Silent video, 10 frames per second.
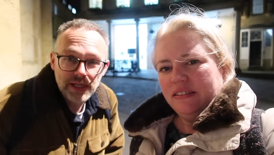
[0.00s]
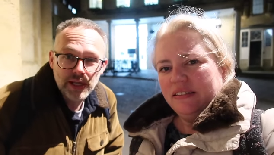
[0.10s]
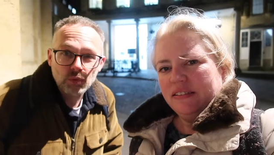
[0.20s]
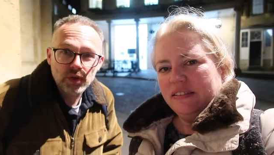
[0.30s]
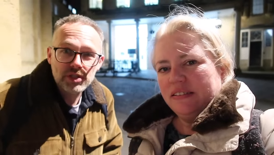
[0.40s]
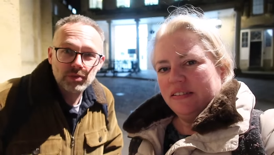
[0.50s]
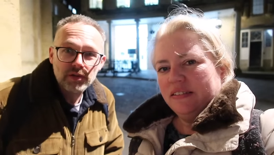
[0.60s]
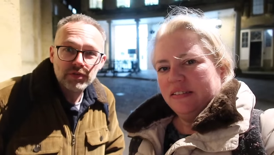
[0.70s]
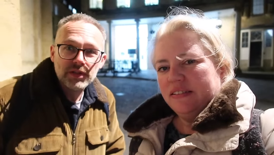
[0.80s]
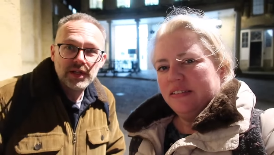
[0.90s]
Speaker 1: in there
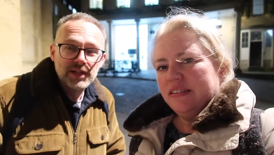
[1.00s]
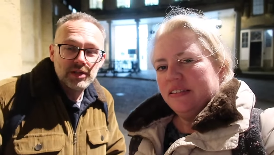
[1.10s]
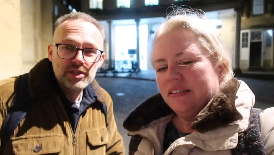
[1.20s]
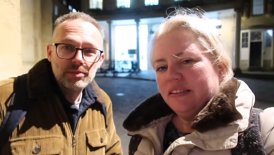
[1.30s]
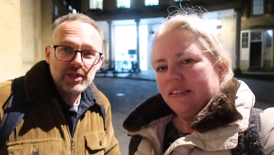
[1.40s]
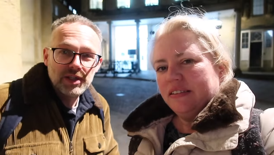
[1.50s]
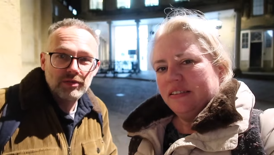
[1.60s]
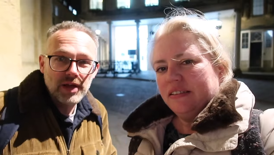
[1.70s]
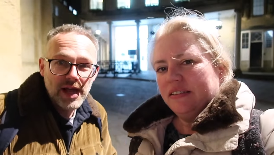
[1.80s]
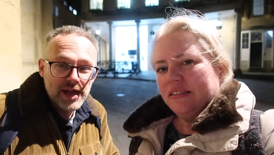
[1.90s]
whatsoever and they don't seem to
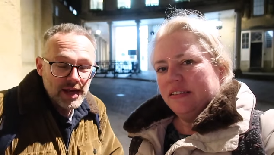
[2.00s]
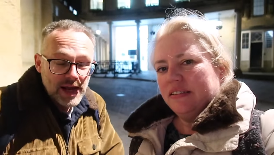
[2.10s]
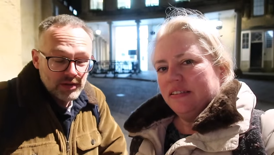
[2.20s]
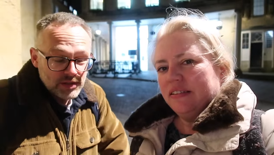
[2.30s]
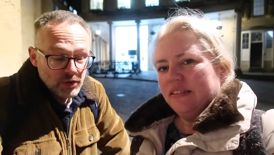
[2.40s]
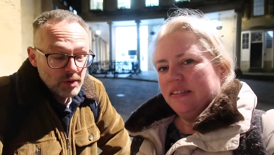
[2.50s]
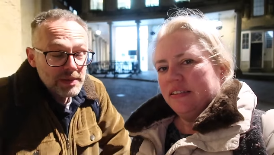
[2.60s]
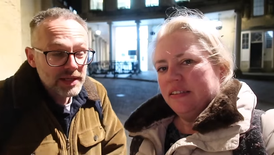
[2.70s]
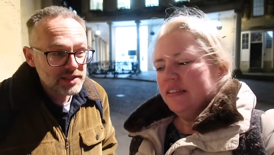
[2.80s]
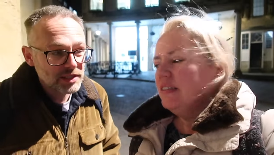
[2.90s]
give, there's no
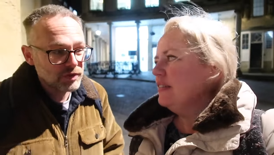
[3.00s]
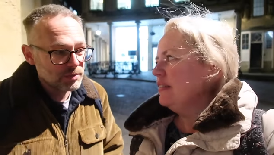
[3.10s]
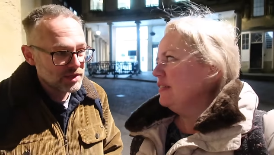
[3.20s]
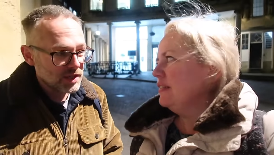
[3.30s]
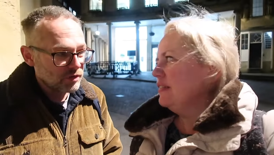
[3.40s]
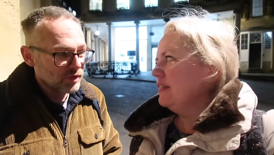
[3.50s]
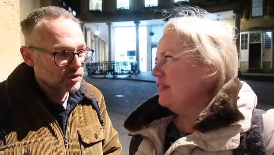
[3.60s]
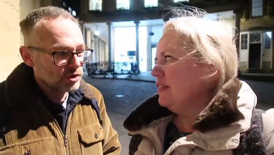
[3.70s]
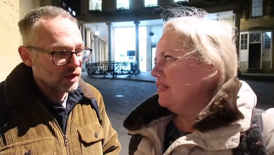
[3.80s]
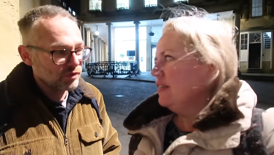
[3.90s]
ability for them to take a
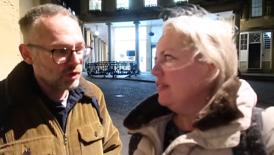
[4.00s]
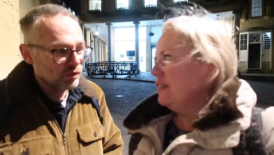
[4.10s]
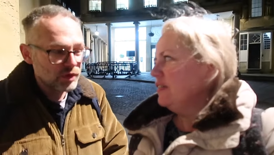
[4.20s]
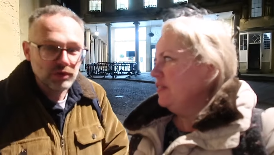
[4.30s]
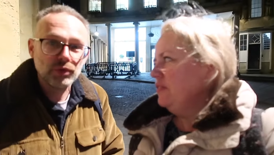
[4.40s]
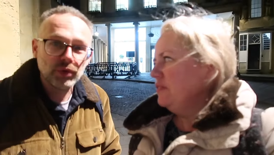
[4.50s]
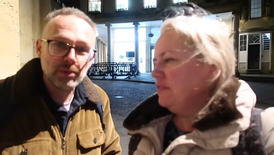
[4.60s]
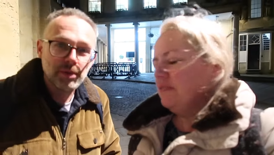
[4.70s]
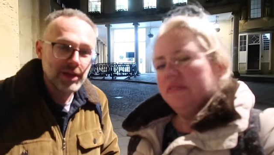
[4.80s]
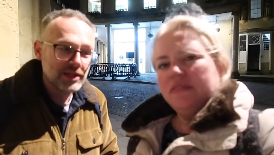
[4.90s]
photograph of you if you
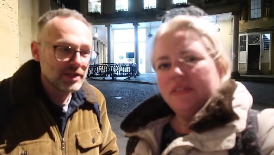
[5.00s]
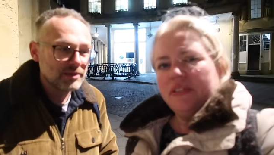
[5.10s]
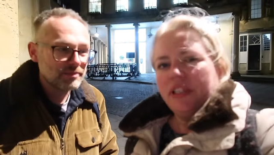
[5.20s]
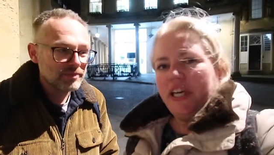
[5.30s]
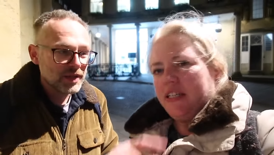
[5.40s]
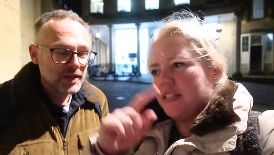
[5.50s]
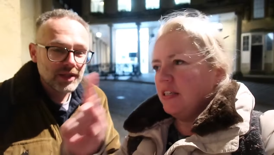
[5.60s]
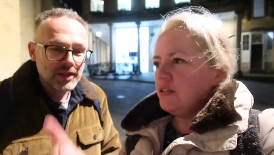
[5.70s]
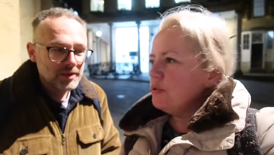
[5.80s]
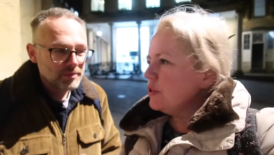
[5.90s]
want a memento.
Speaker 2: Okay, so
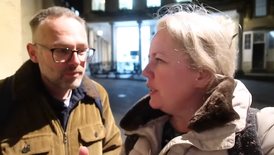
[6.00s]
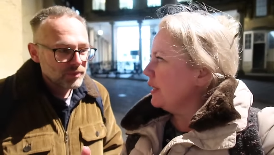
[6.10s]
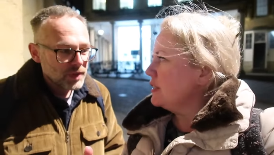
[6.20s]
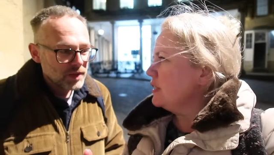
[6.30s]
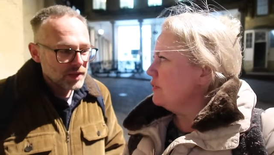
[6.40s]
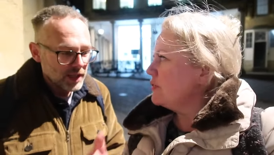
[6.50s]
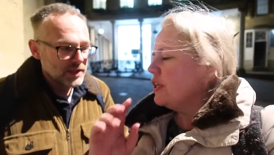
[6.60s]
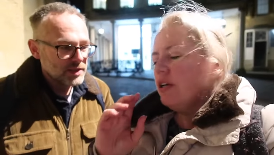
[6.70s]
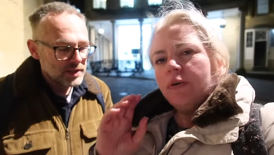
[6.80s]
that's all the negatives. Yes.